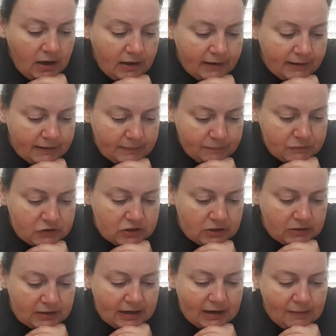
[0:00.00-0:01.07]
Um, so
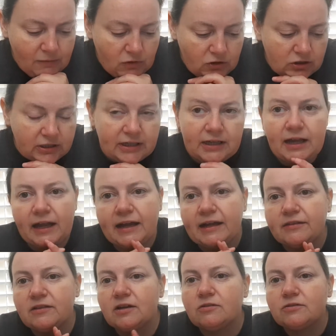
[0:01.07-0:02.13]
I'm looking
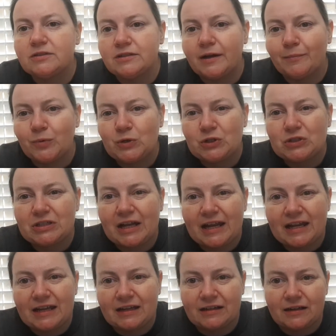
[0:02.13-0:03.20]
at those numbers
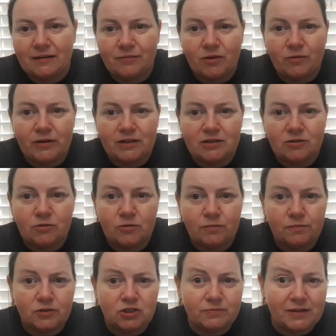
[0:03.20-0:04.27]
and I'm going to
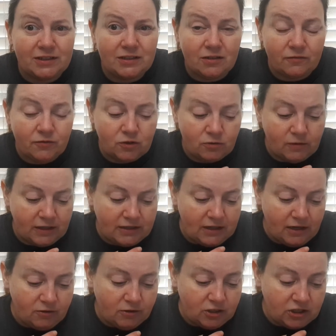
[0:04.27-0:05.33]
push myself to
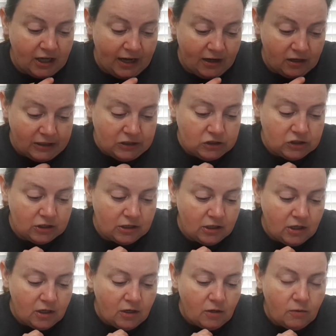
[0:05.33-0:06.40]
another challenge,
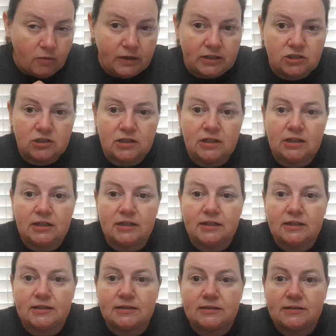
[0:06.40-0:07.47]
which
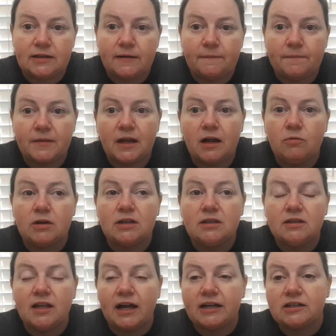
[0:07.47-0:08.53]
is I would
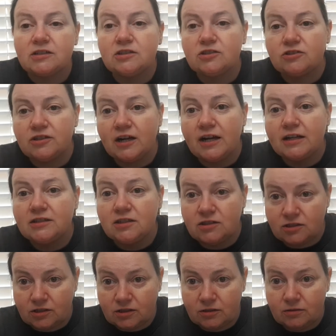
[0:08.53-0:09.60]
like to try to
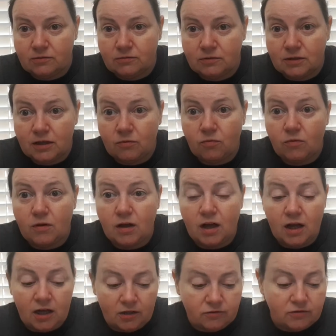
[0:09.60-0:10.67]
do
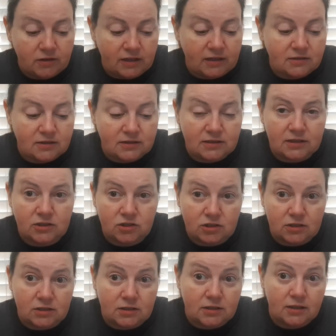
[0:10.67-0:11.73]
100,000
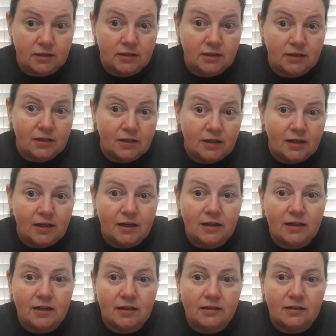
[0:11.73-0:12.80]
stitches
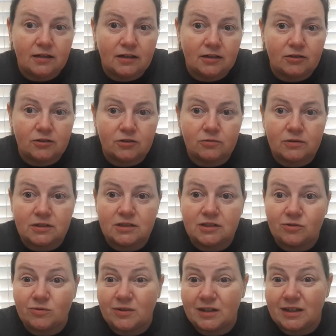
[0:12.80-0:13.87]
in the year
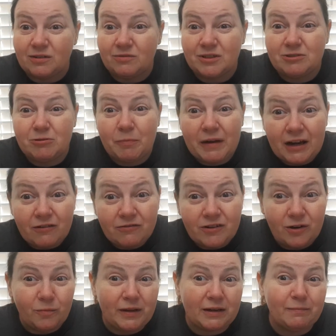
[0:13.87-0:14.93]
2020, which would be a
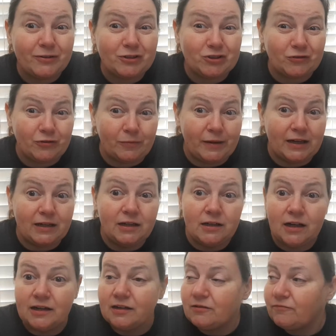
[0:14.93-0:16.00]
real big push for me.
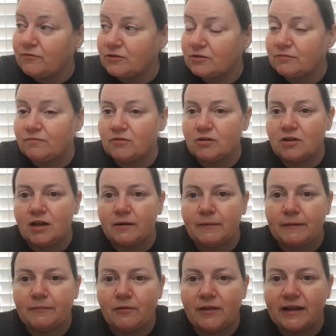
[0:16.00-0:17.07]
I know for, for a lot of
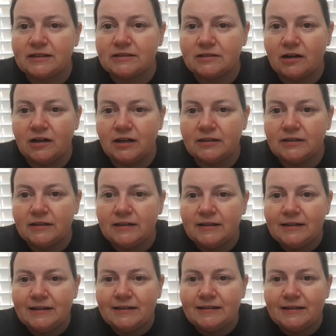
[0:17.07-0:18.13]
people that's not
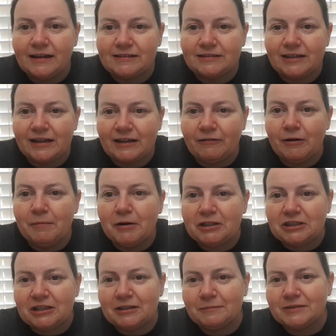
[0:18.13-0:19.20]
that's not even
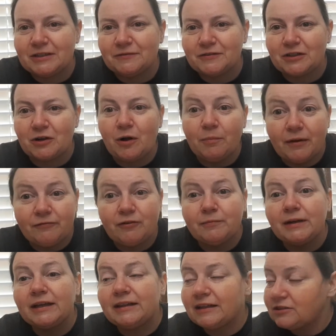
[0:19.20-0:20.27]
pushing themselves at all. But for
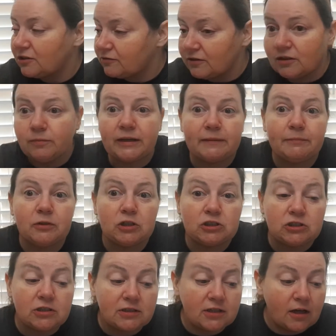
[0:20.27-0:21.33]
me, that's a real big push.
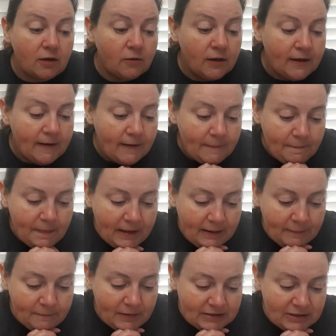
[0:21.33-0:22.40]
So
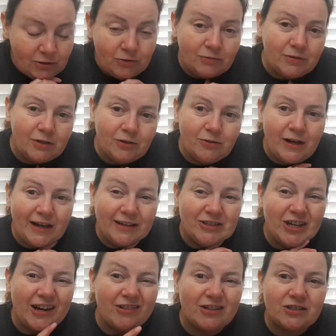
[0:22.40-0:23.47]
um, that's a new nougat
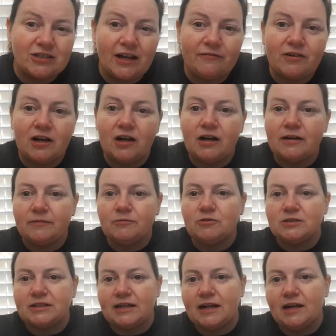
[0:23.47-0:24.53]
challenge I've got. We'll
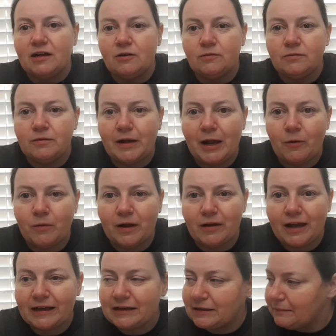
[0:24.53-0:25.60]
see how, how well
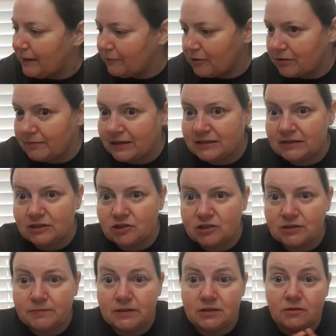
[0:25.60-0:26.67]
I keep up with my
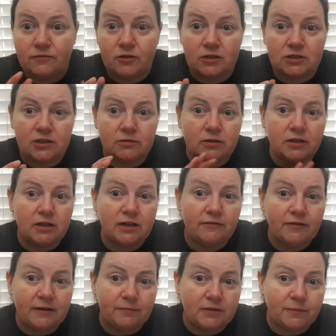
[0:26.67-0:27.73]
stitches. But so far it's going good.
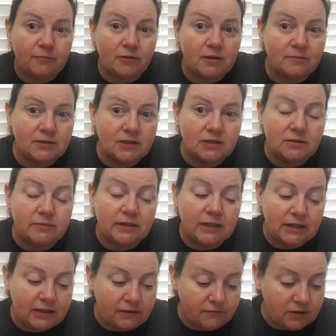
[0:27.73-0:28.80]
I've kept up with them since the
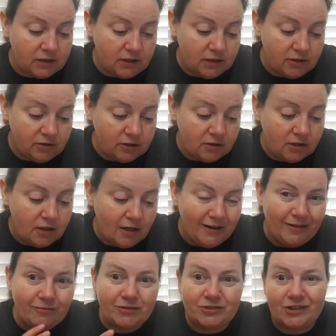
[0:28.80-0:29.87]
beginning of the year,
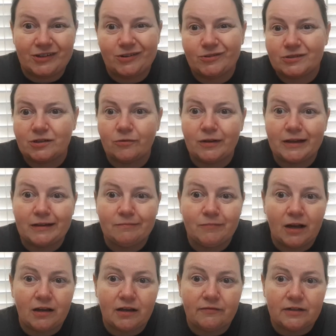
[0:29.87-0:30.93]
which I know is only
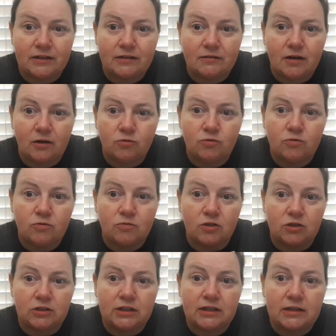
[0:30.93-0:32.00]
11, no,
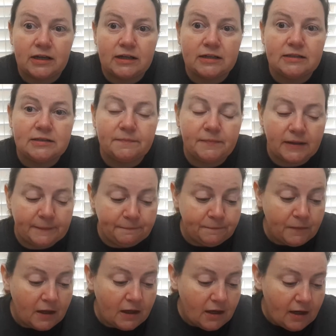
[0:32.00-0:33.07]
13 days. But
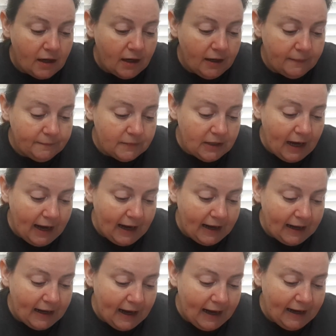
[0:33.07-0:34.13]
um, yeah,
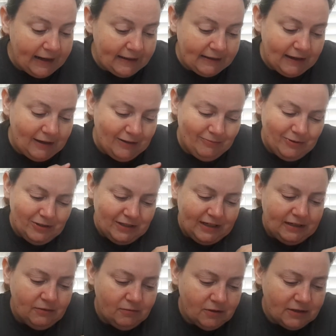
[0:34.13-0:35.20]
I, I we'll
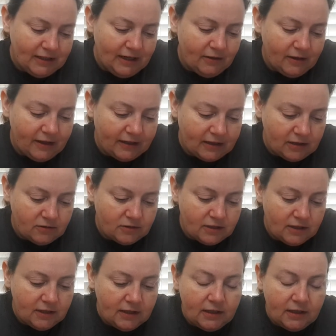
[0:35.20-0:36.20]
see. We'll see how that goes.